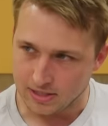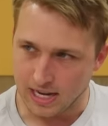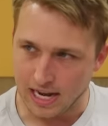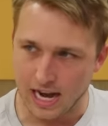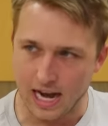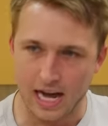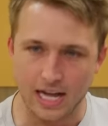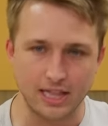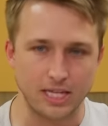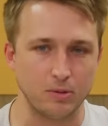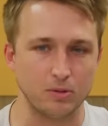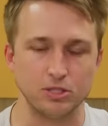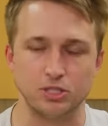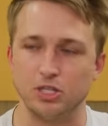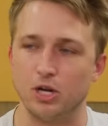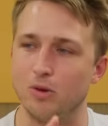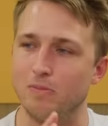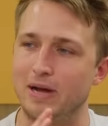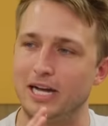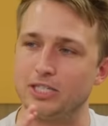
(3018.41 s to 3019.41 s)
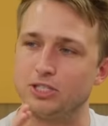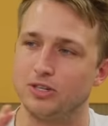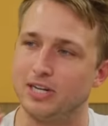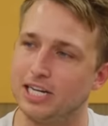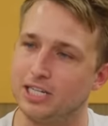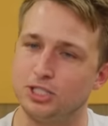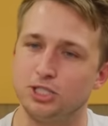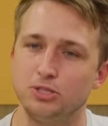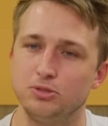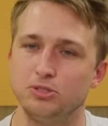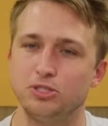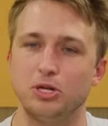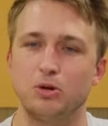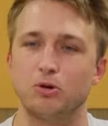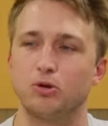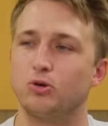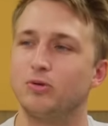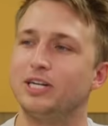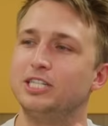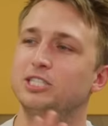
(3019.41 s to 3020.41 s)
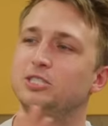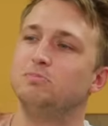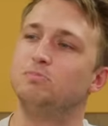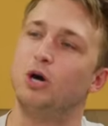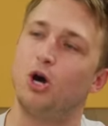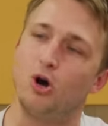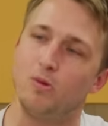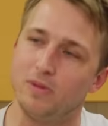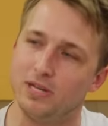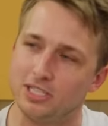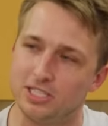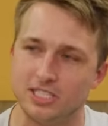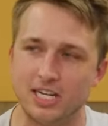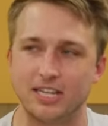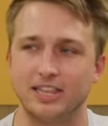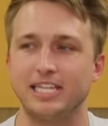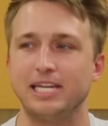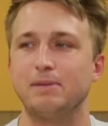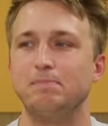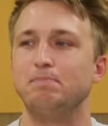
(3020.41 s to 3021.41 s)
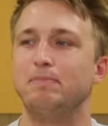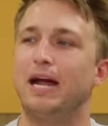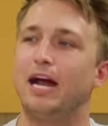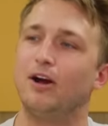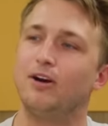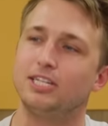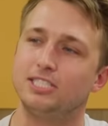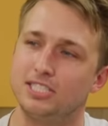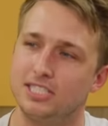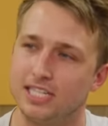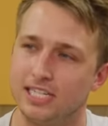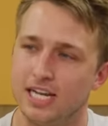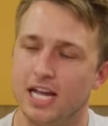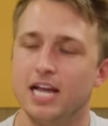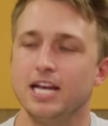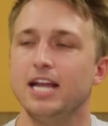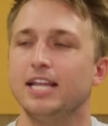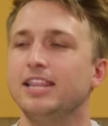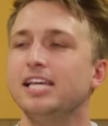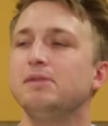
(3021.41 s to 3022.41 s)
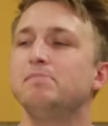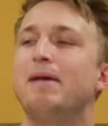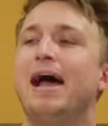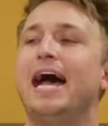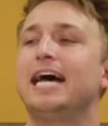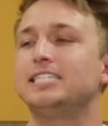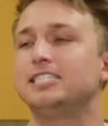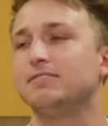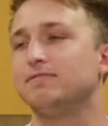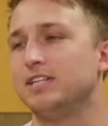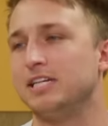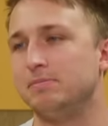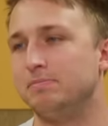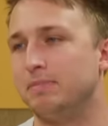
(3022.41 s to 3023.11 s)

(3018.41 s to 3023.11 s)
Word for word: Yes. There was no major issues, no cringe moments, nothing embarrassing, nothing massively